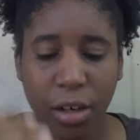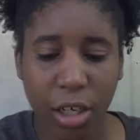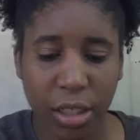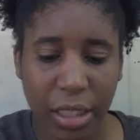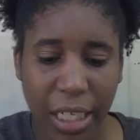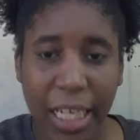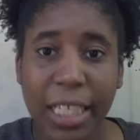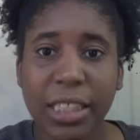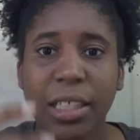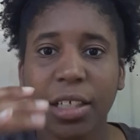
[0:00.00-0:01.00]
her
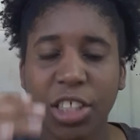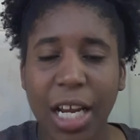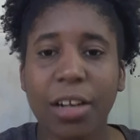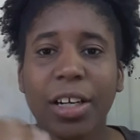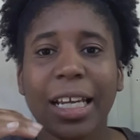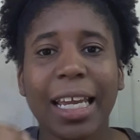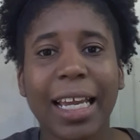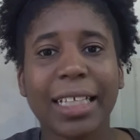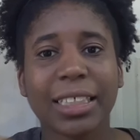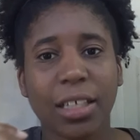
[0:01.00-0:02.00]
knees, she got on her
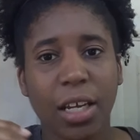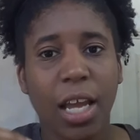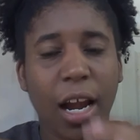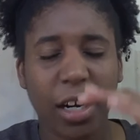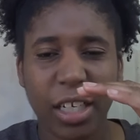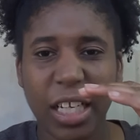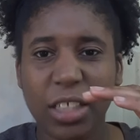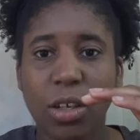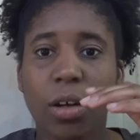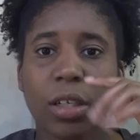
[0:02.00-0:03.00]
hands, her
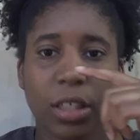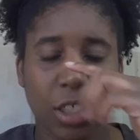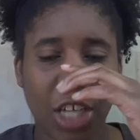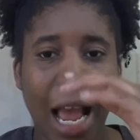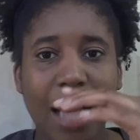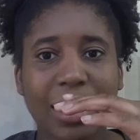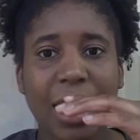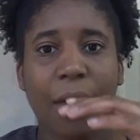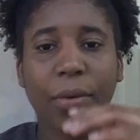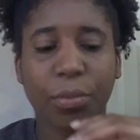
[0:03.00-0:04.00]
knees on the child's
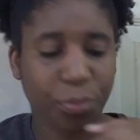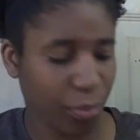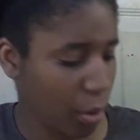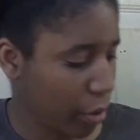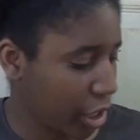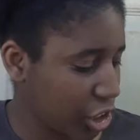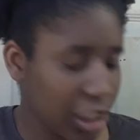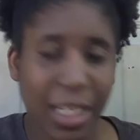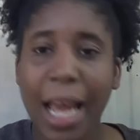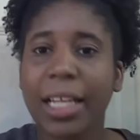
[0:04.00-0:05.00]
level, where she's
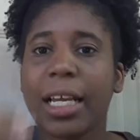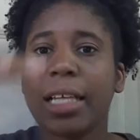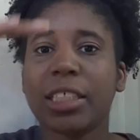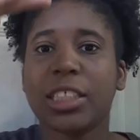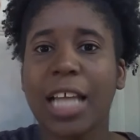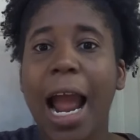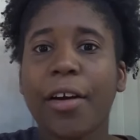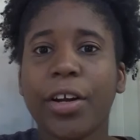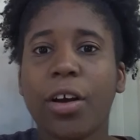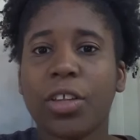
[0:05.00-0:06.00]
not
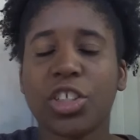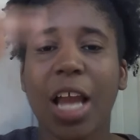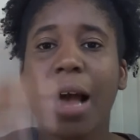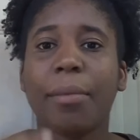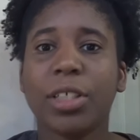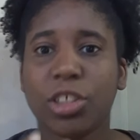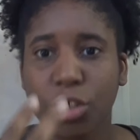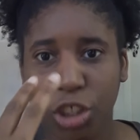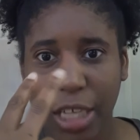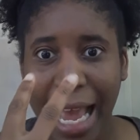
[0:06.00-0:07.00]
stabbing all the child, but so
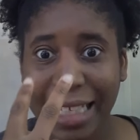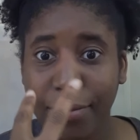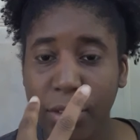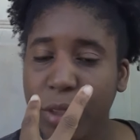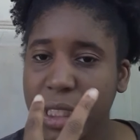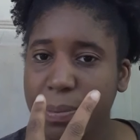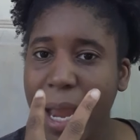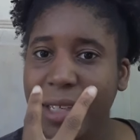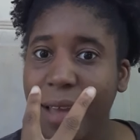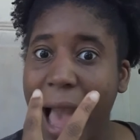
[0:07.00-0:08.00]
she has
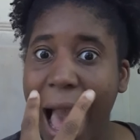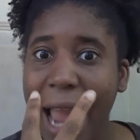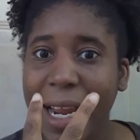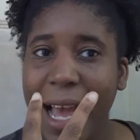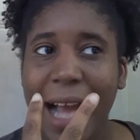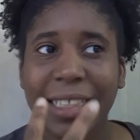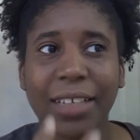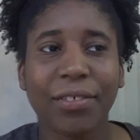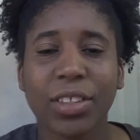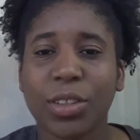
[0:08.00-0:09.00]
respected eye
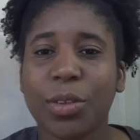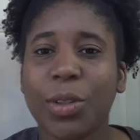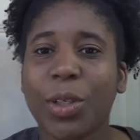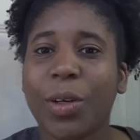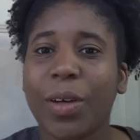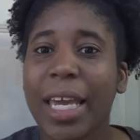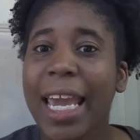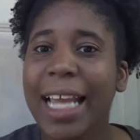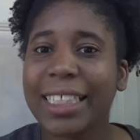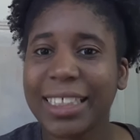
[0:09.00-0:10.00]
contact with the little girl,
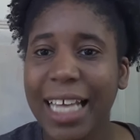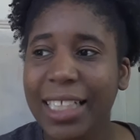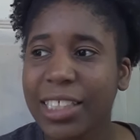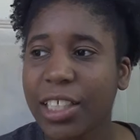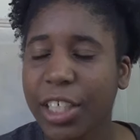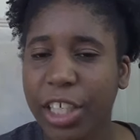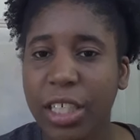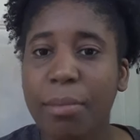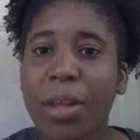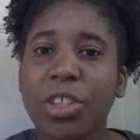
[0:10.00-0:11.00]
and said to her, and
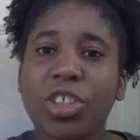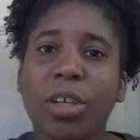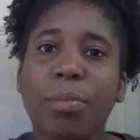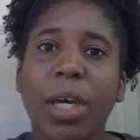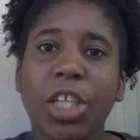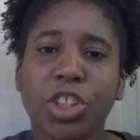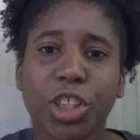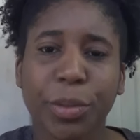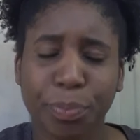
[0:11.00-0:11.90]
the mother took a picture.